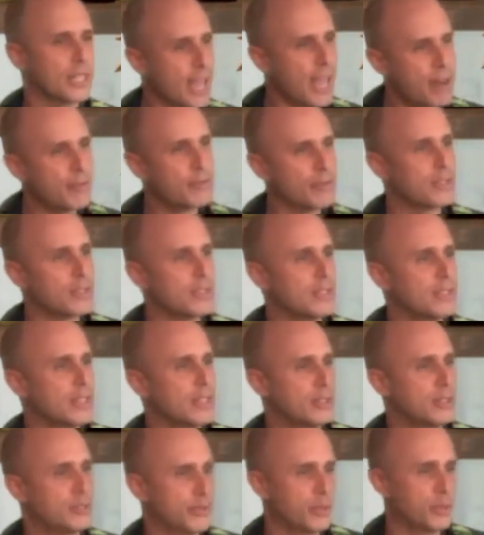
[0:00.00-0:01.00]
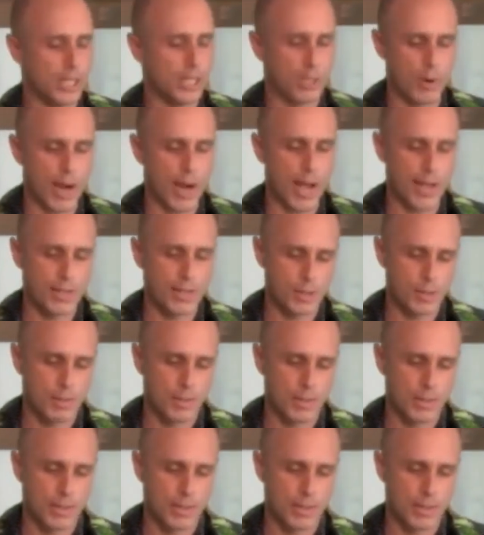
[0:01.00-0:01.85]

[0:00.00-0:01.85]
ever fully grasp.